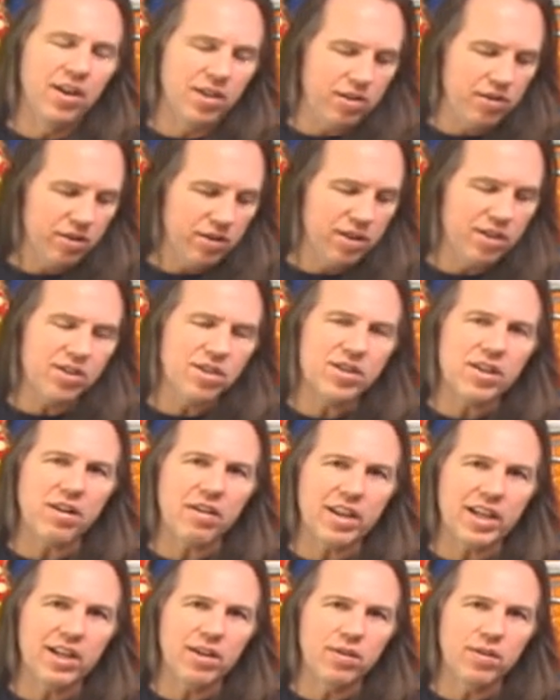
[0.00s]
you're going to
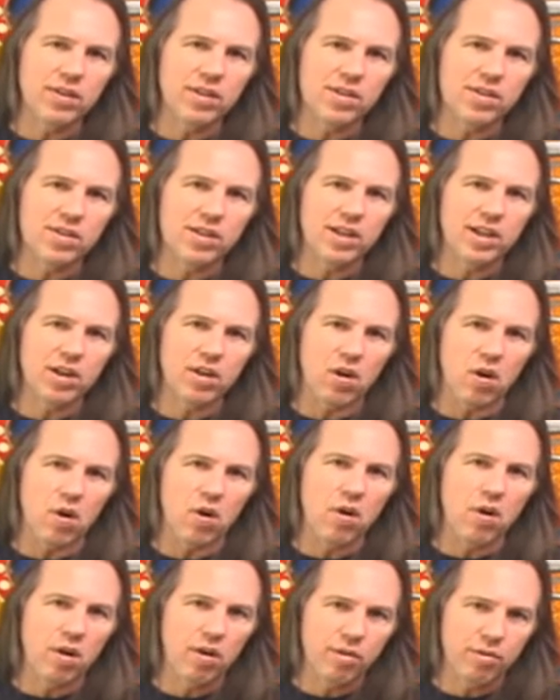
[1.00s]
start hearing this thing
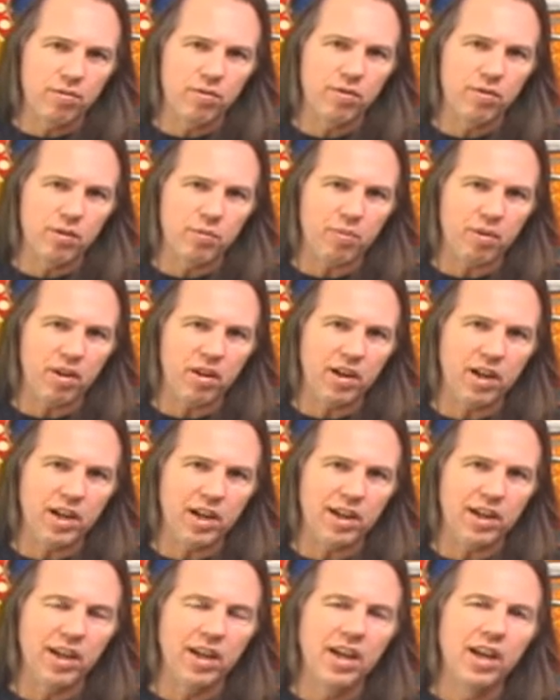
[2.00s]
all through their
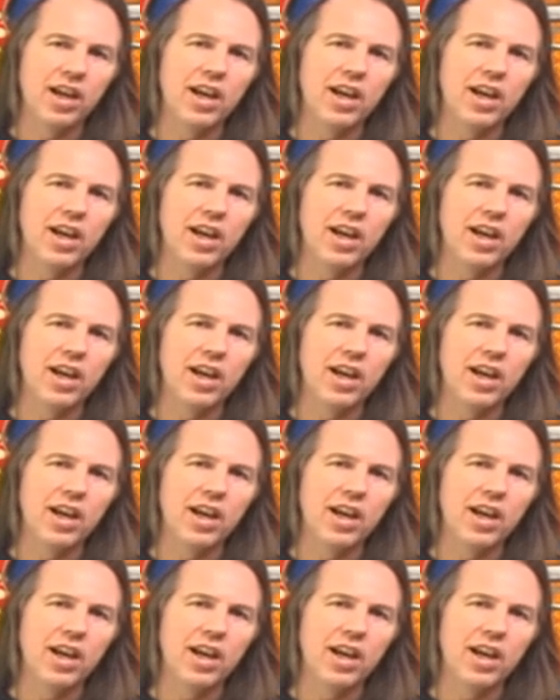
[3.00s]
playing,